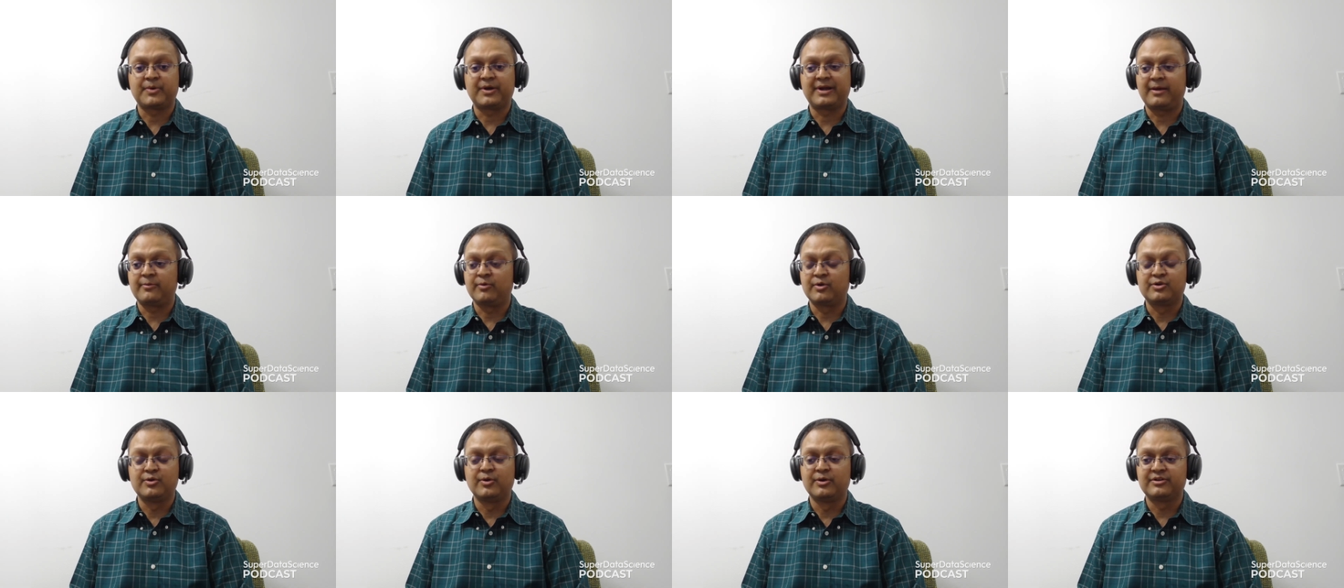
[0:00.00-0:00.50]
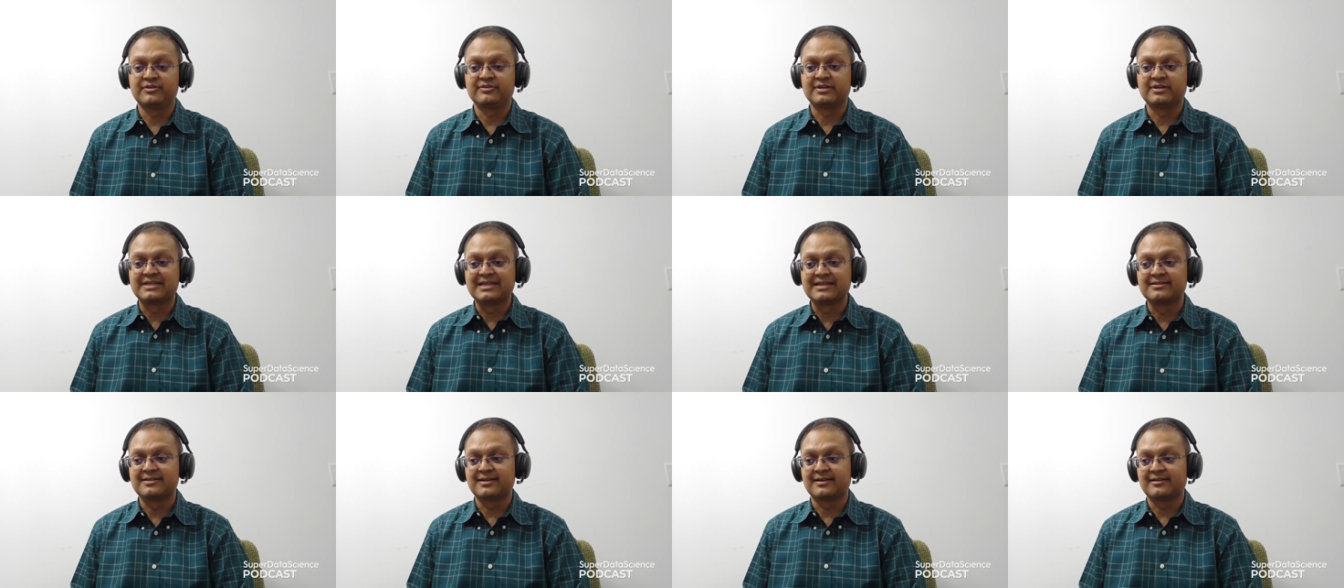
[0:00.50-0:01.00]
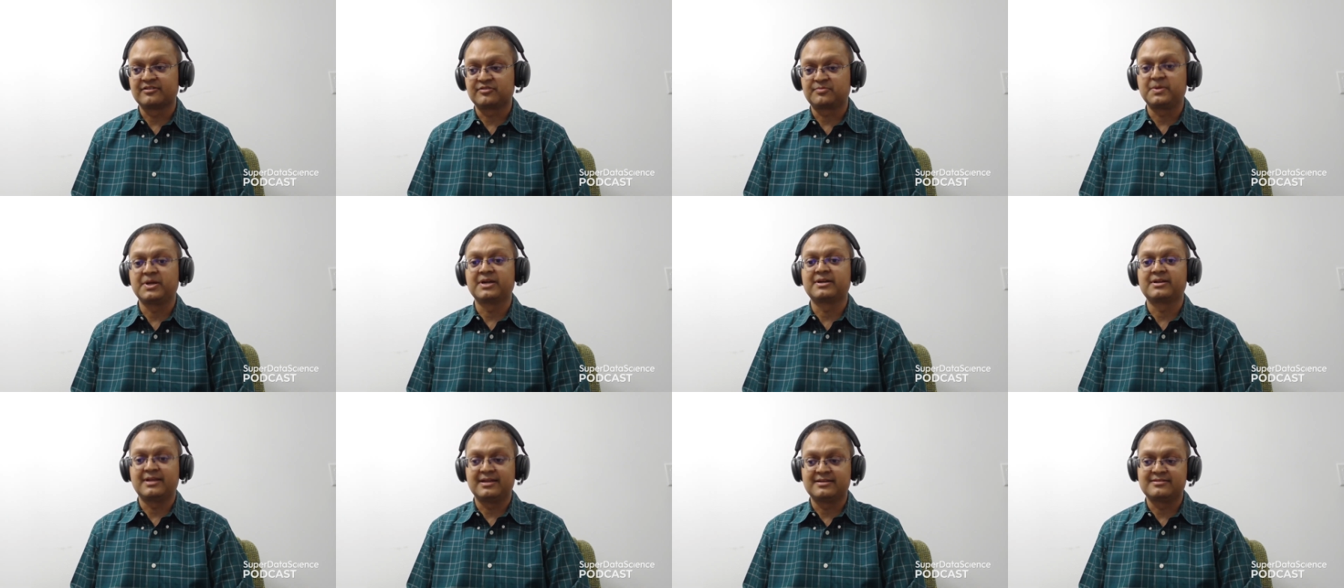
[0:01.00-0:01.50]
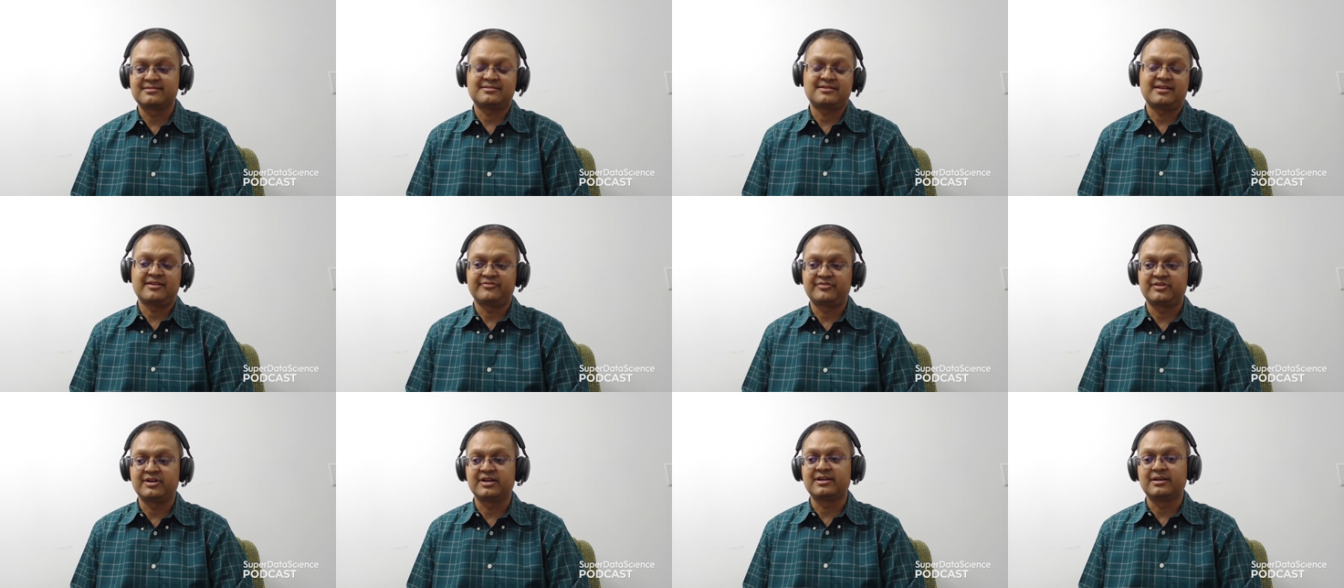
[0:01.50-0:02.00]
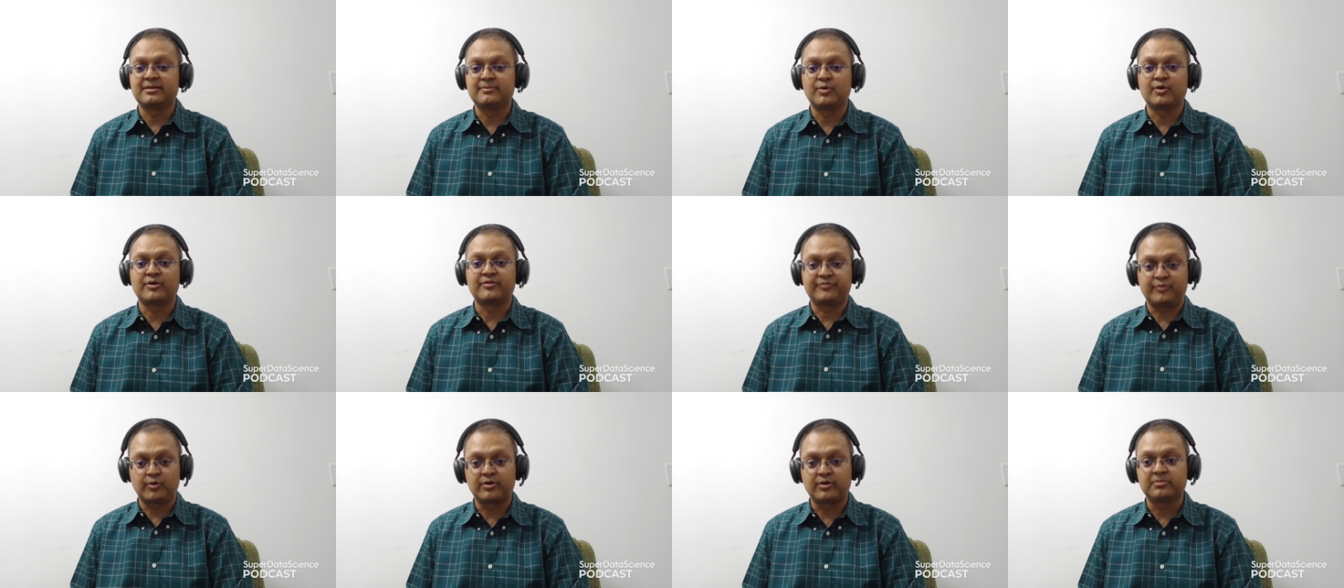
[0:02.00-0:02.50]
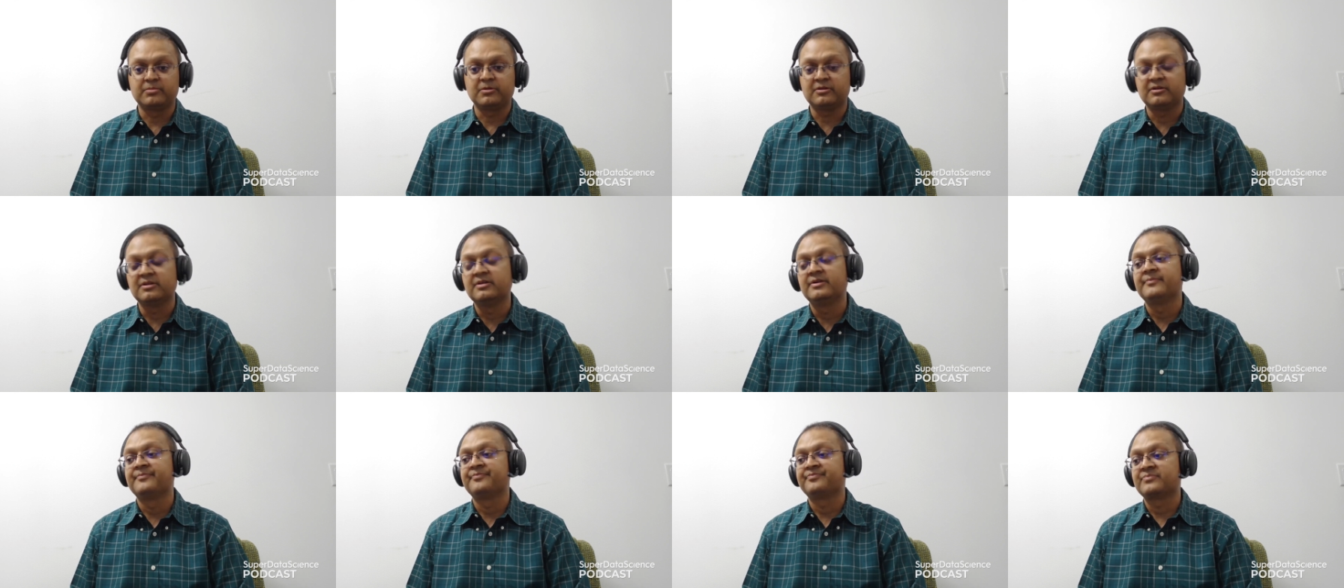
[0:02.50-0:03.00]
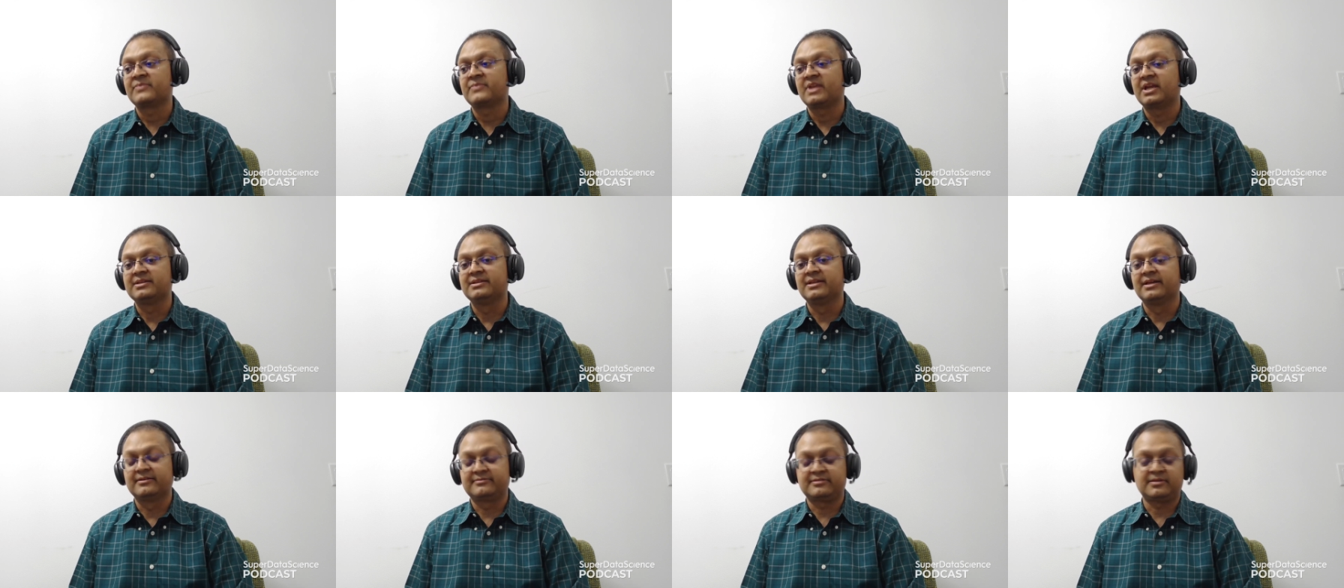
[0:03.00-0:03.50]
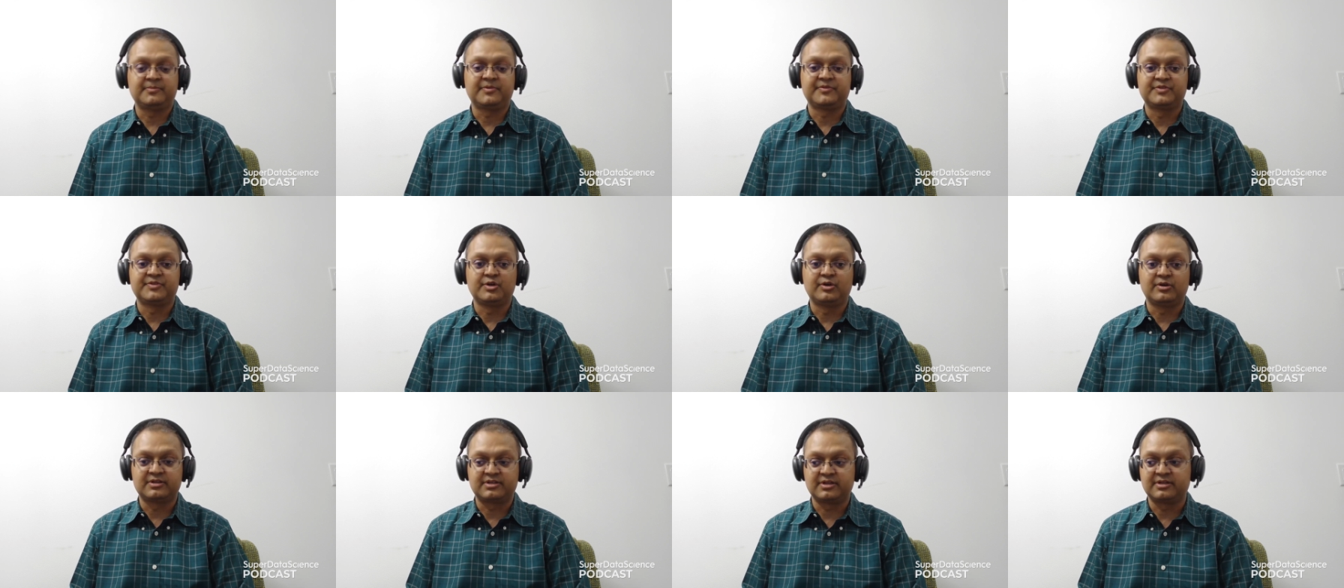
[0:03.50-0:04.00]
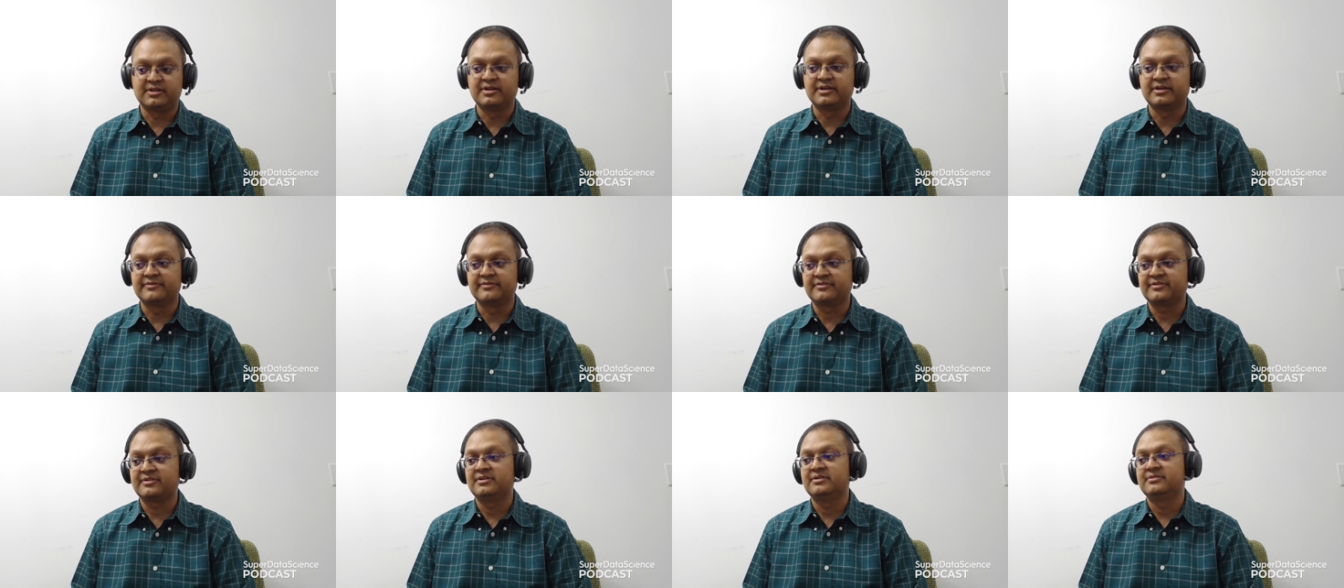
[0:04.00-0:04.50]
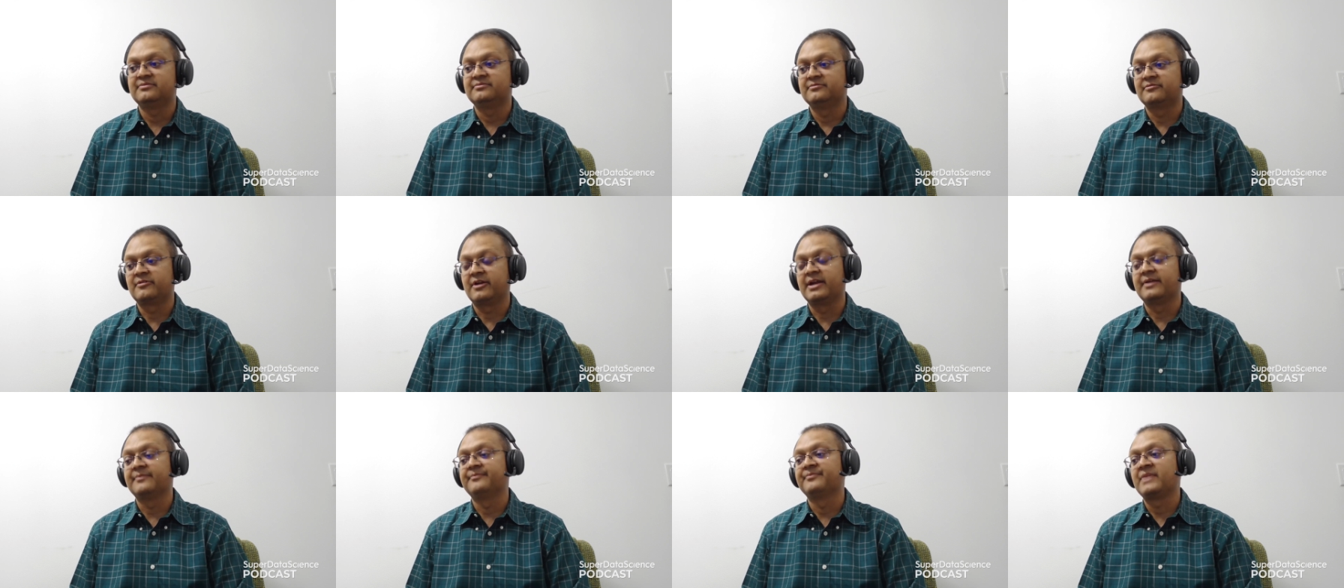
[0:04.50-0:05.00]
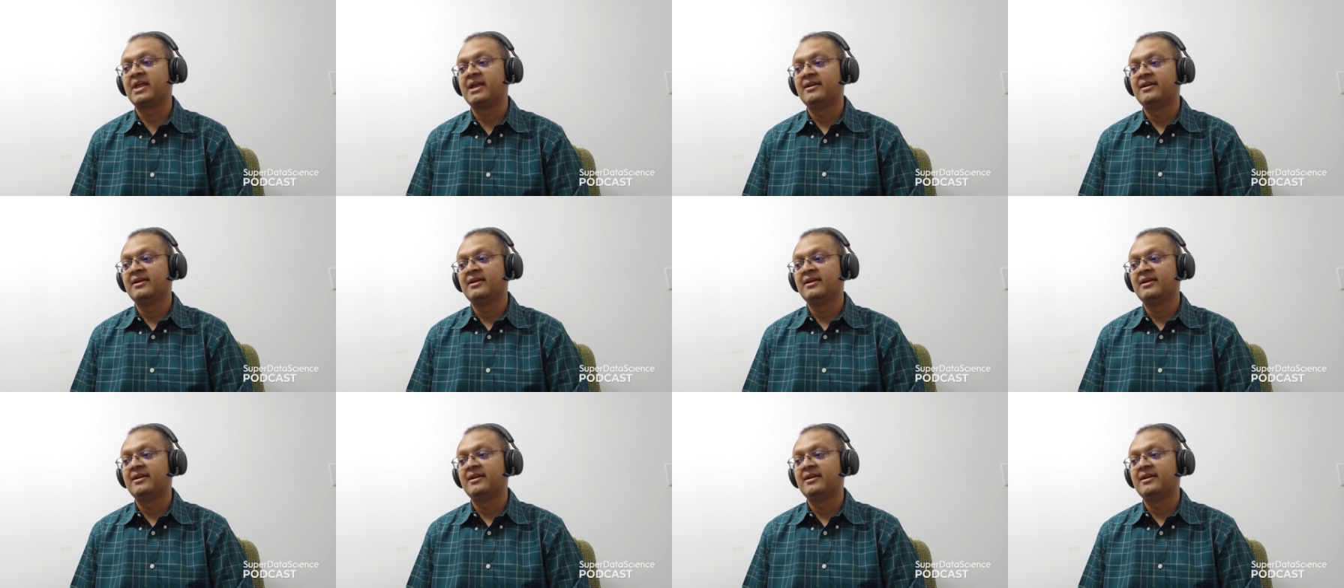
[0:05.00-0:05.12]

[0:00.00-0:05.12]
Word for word: Point. I won't go into the details, but it's definitely more affordable than some of the alternatives, right?